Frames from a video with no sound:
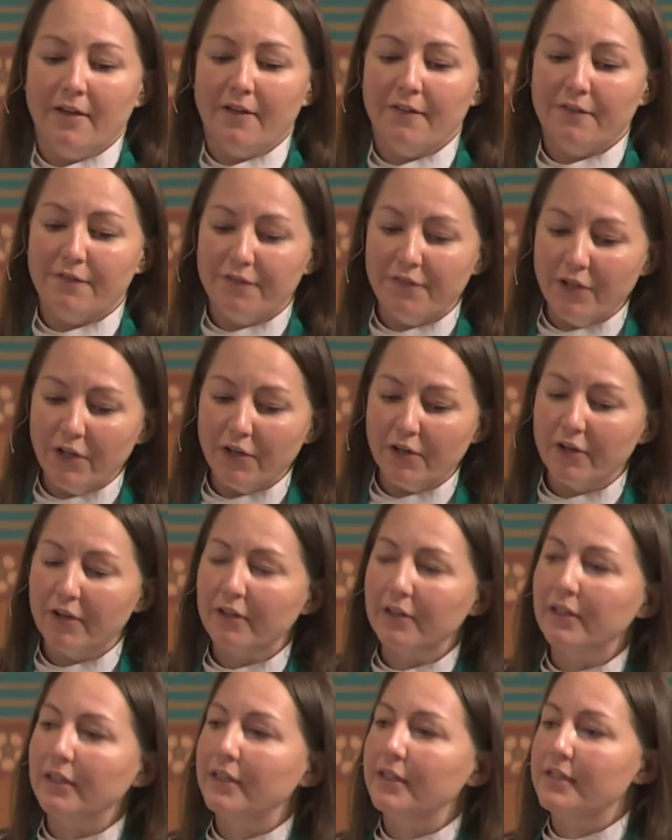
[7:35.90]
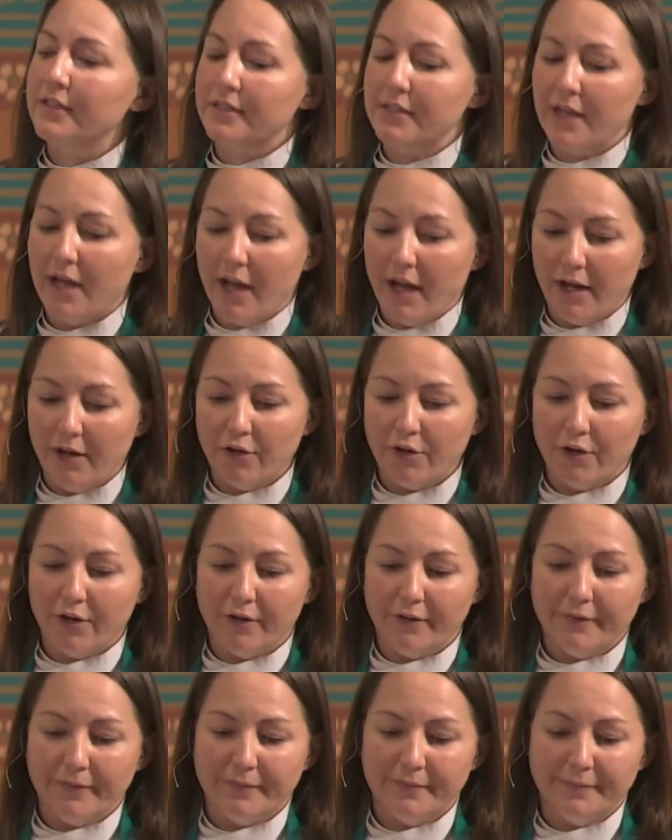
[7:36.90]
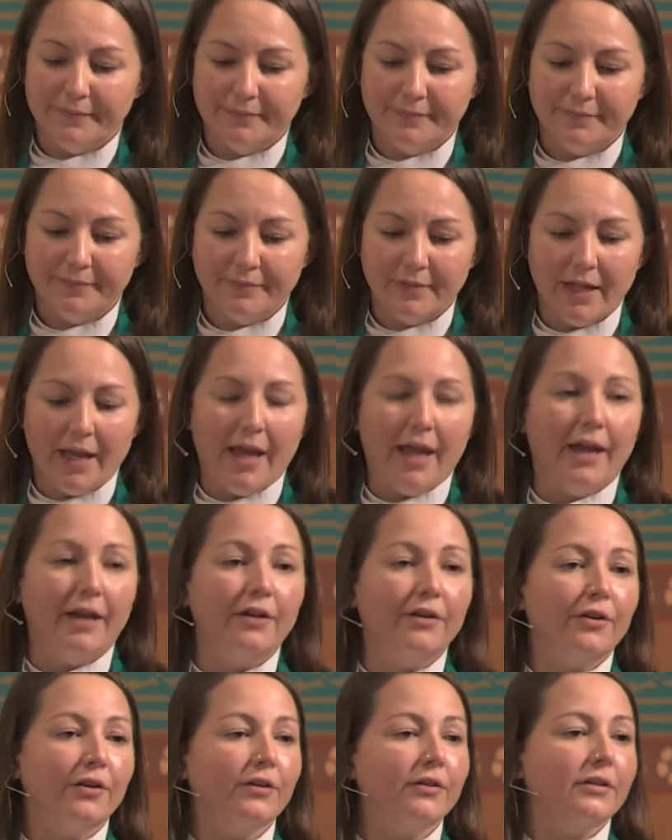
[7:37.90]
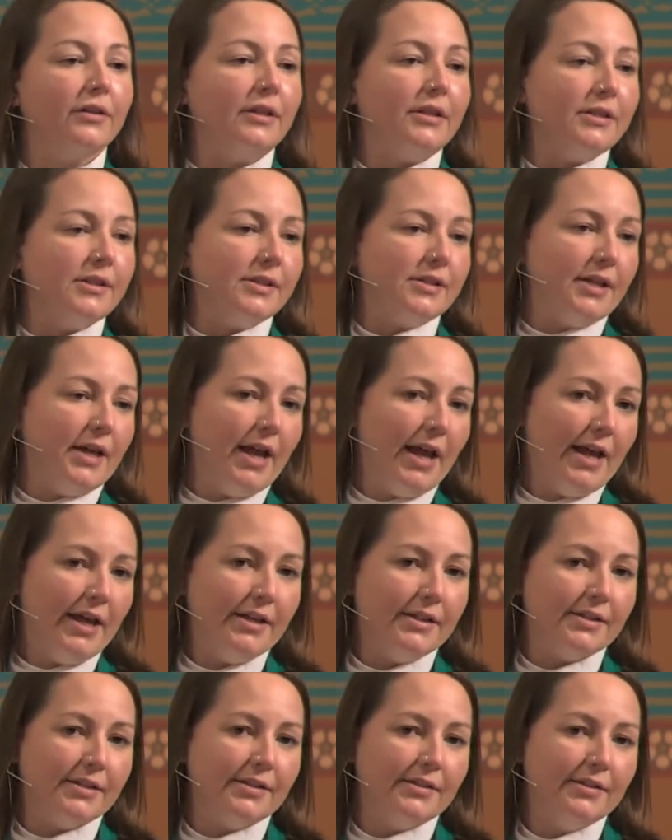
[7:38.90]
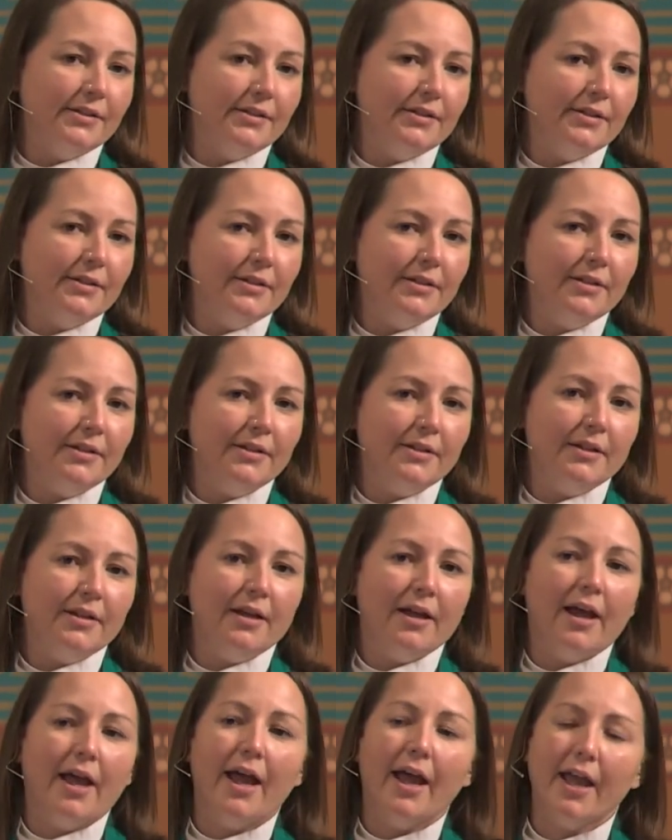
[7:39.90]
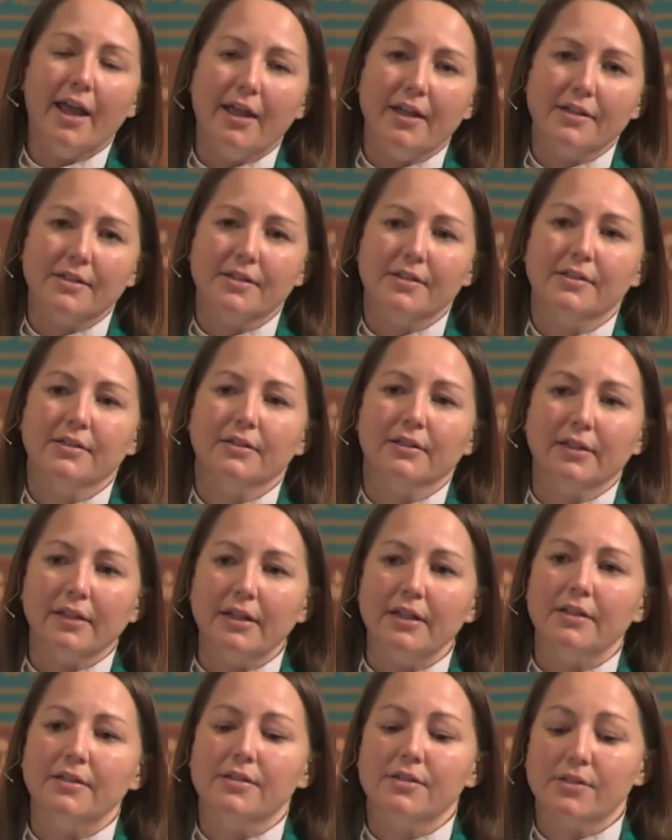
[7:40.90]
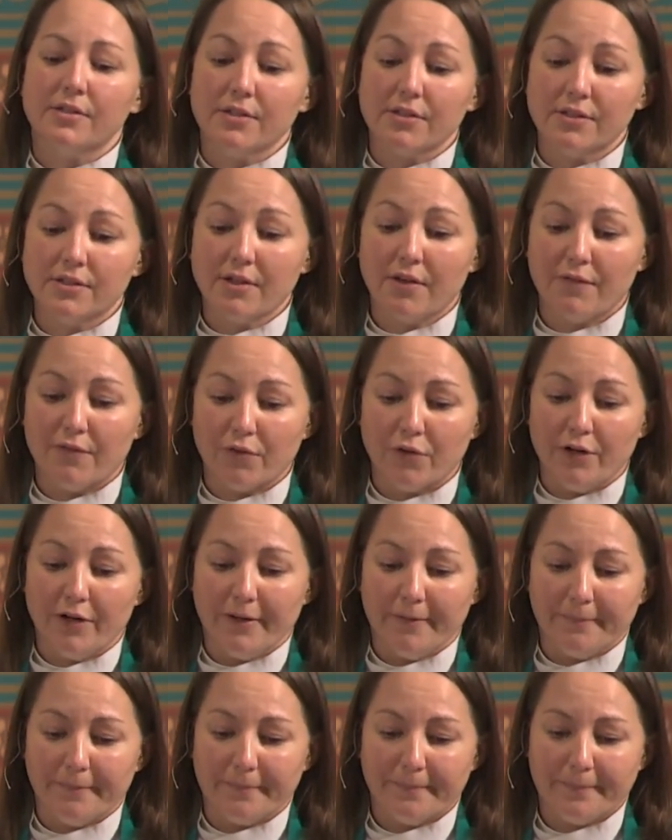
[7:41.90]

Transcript: Fear leads to anger. Anger leads to hate. Hate leads to suffering.